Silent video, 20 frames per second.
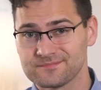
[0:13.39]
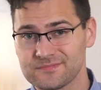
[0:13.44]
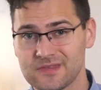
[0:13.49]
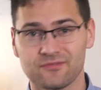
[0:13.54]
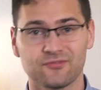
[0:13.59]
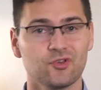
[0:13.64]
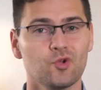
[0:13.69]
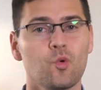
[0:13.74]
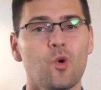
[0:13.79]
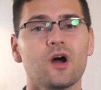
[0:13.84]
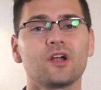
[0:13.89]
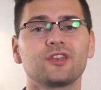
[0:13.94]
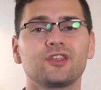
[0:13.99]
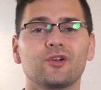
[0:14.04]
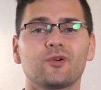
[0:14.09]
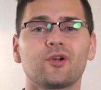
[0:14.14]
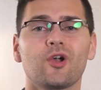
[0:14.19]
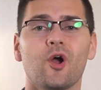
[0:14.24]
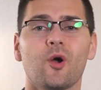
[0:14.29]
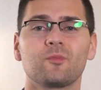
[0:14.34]
If you want
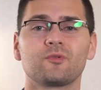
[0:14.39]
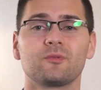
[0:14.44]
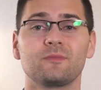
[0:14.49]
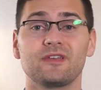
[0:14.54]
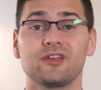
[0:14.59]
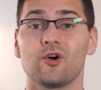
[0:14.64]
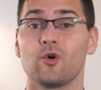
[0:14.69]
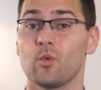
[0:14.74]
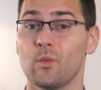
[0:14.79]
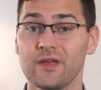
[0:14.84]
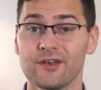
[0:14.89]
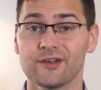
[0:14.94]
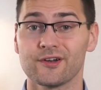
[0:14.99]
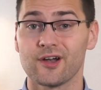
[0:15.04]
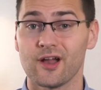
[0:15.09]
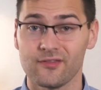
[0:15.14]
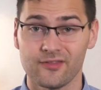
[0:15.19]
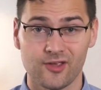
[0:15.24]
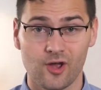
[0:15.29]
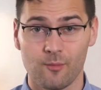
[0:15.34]
your home to be a
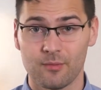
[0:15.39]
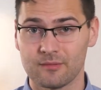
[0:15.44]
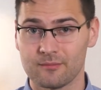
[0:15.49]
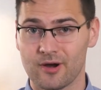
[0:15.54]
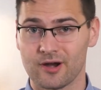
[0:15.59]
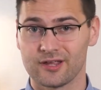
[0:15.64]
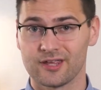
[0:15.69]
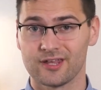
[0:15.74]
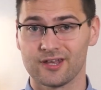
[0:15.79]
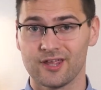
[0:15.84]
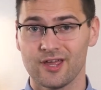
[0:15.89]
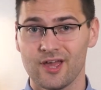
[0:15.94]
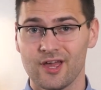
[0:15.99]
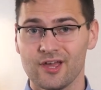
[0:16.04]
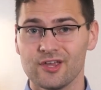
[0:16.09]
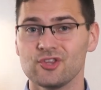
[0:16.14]
winner on the open market,